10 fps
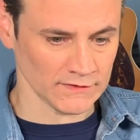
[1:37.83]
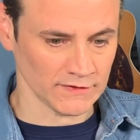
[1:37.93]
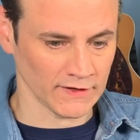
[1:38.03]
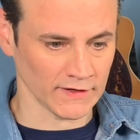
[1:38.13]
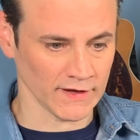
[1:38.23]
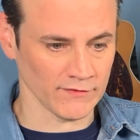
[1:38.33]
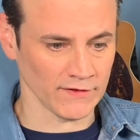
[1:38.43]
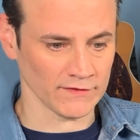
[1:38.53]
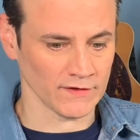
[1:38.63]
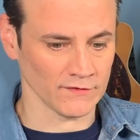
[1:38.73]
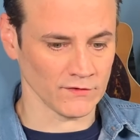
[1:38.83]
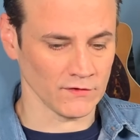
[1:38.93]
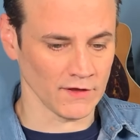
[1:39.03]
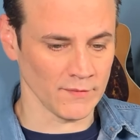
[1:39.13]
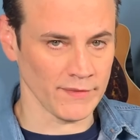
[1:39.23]
suddenly everything sounds a
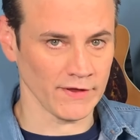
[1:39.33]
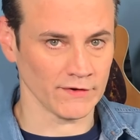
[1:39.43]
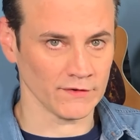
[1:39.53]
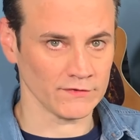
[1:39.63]
whole lot better.